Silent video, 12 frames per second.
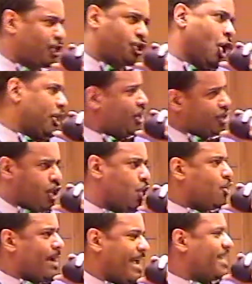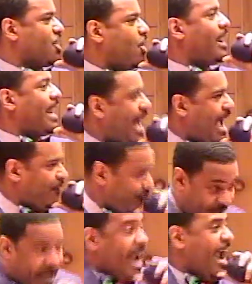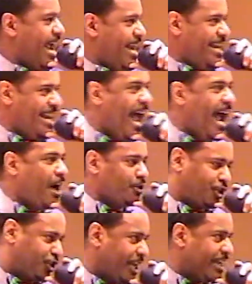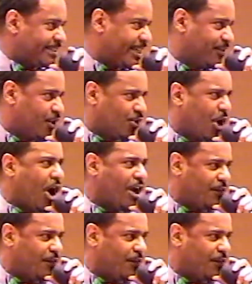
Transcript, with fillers: gonna do in your life. And now she's in the royal